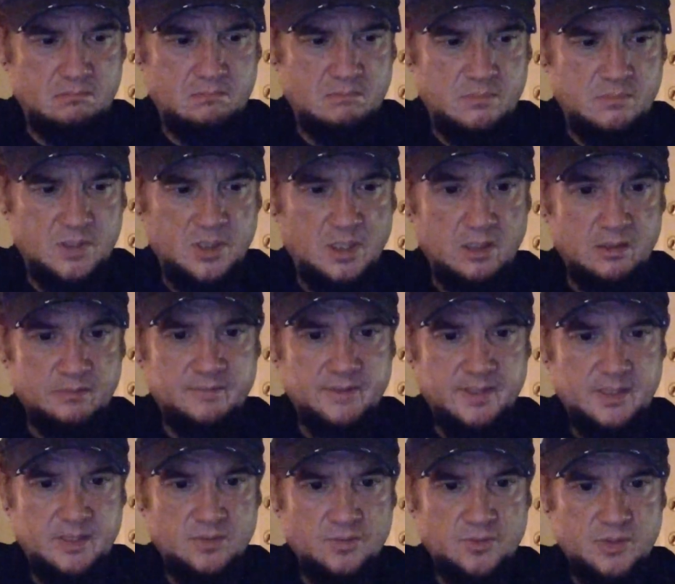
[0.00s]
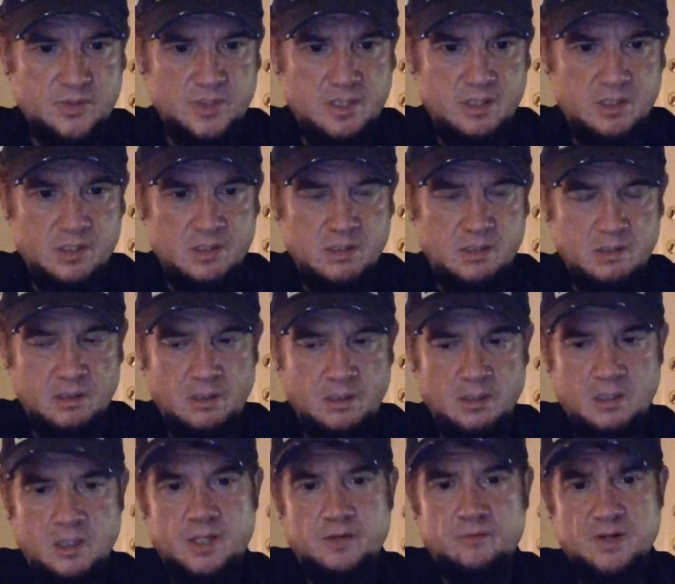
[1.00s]
heartfelt
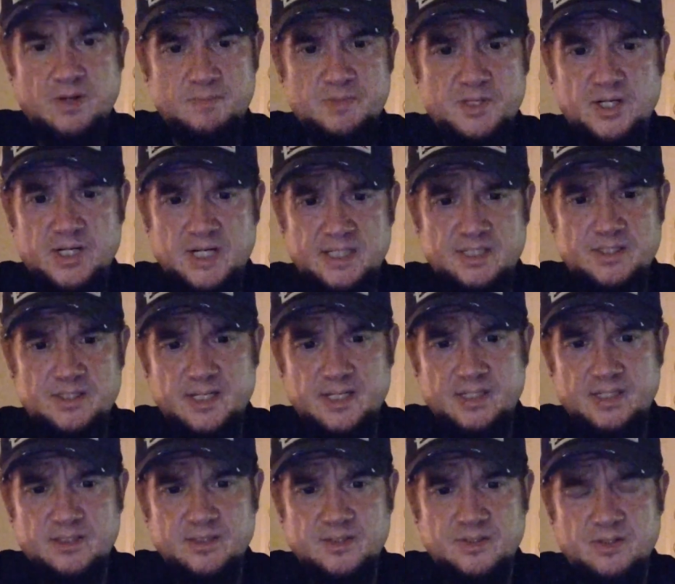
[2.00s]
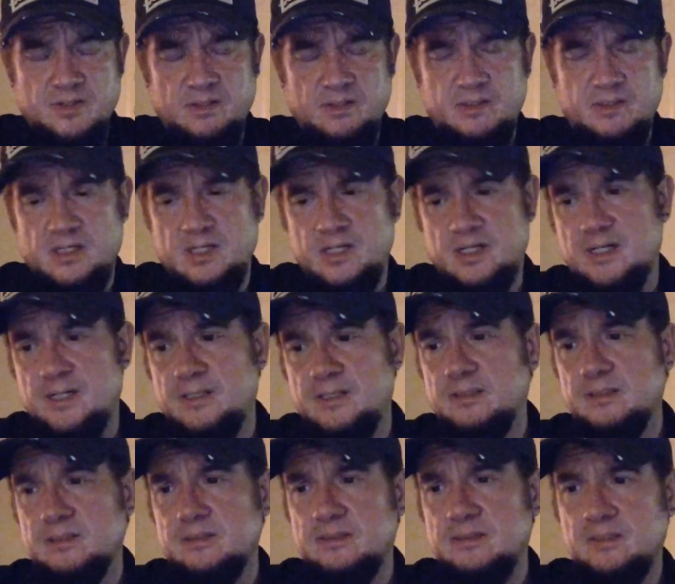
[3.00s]
from the United States.
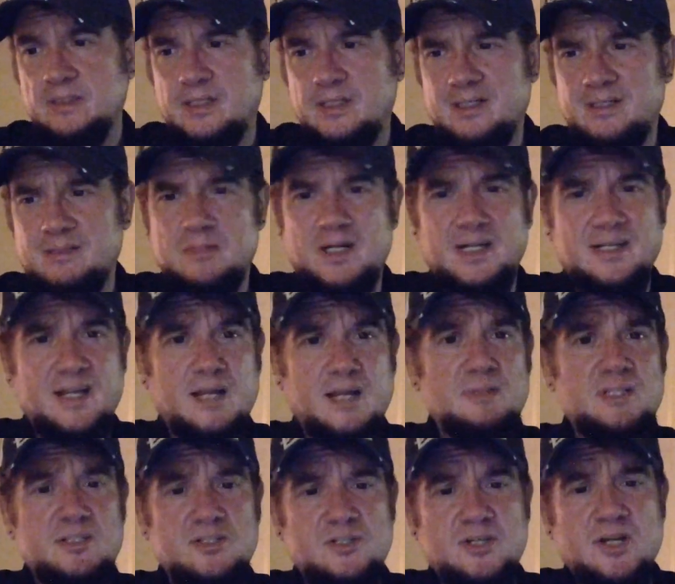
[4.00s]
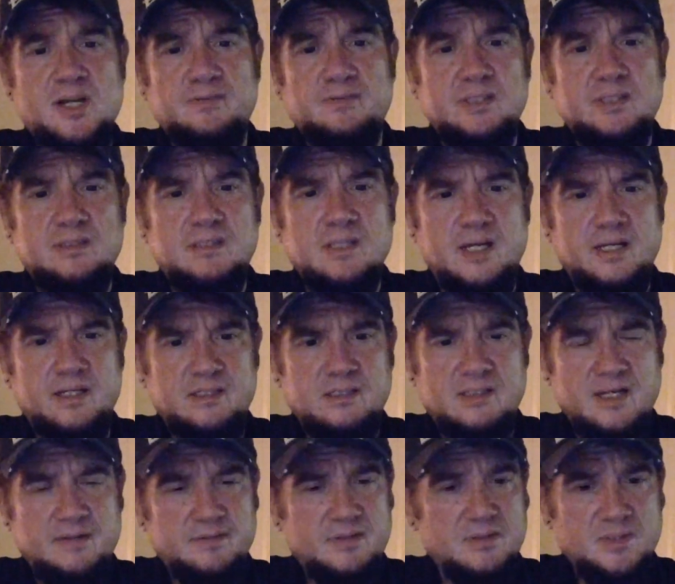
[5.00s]
My name is Javid, like
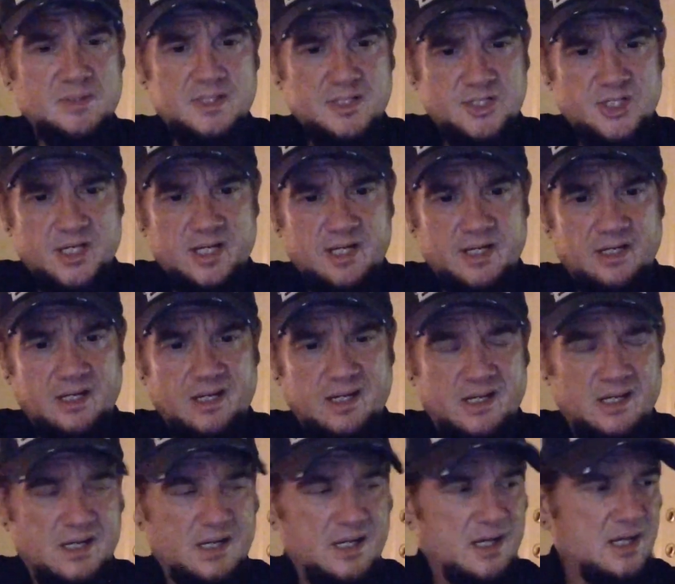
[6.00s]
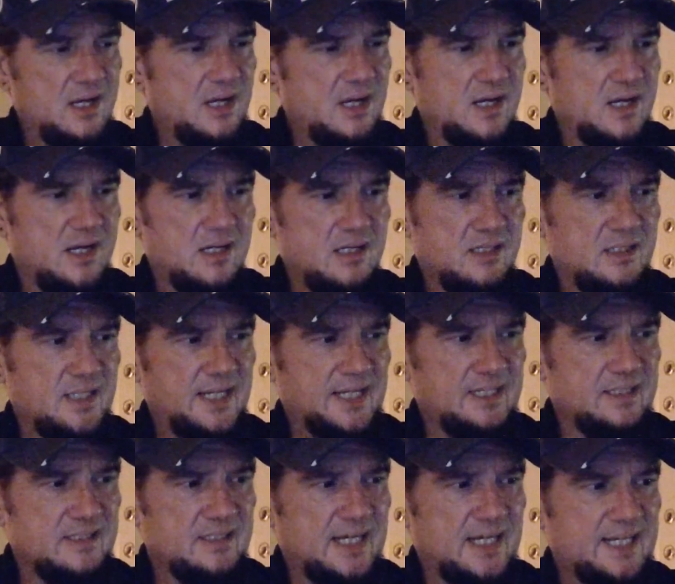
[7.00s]
David with a J, and
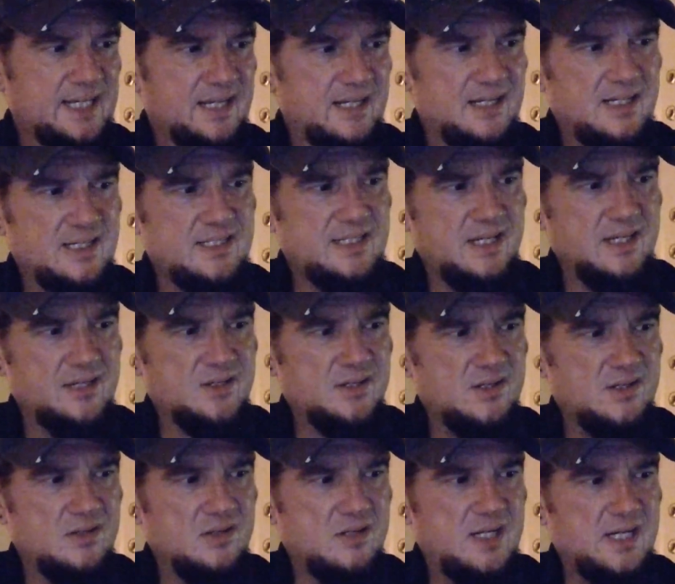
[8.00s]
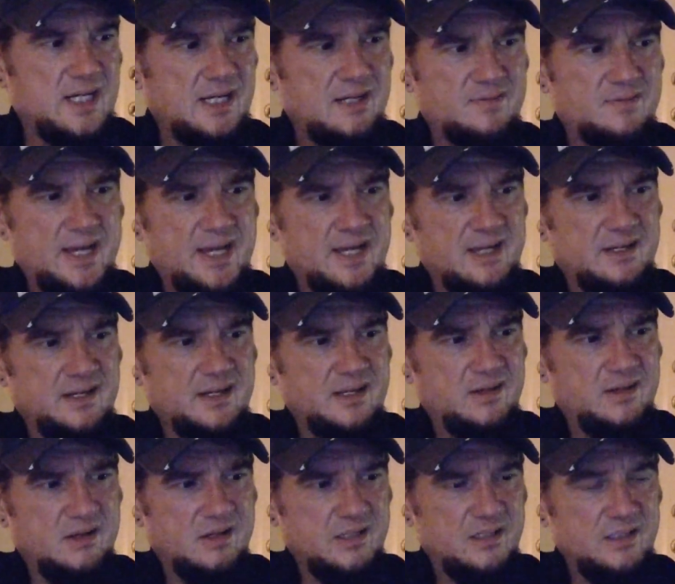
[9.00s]
I cannot tell y'all, I have had
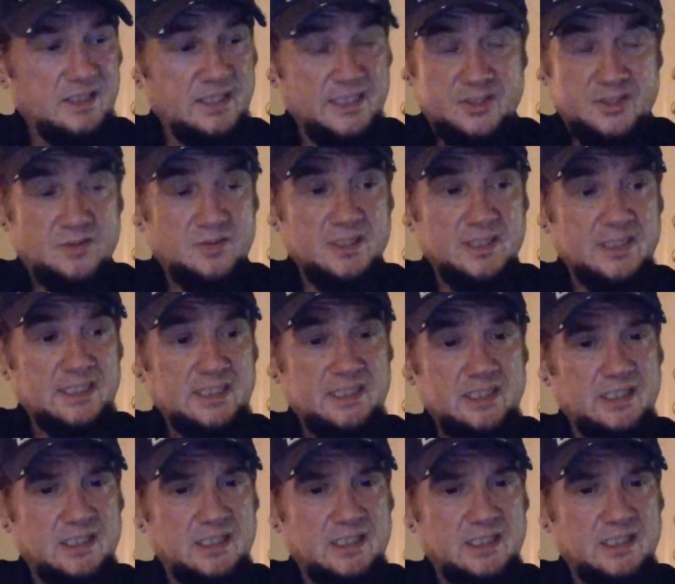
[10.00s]
literally